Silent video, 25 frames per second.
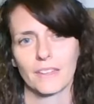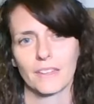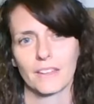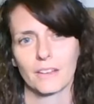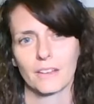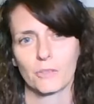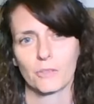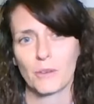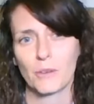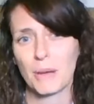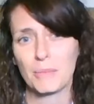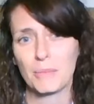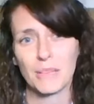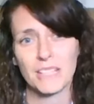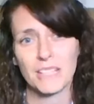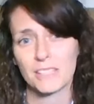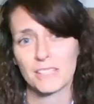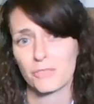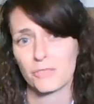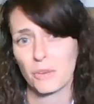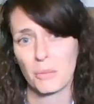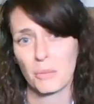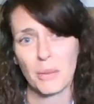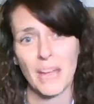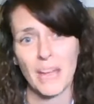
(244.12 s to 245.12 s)
remedies
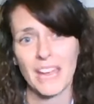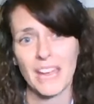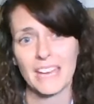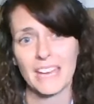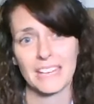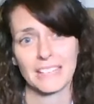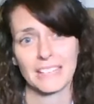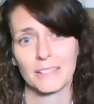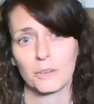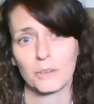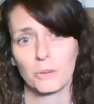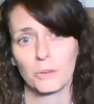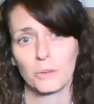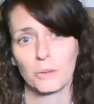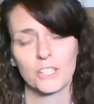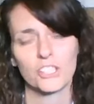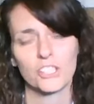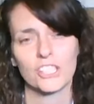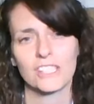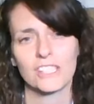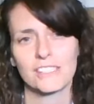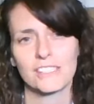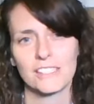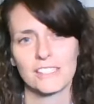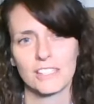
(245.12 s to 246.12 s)
for pain, which
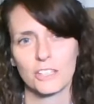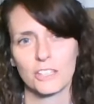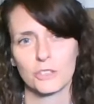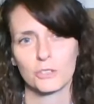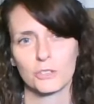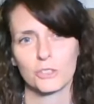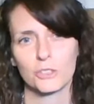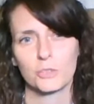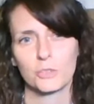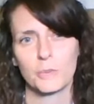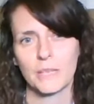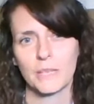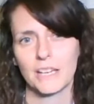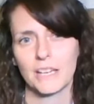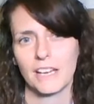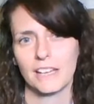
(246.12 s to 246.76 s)
is huge,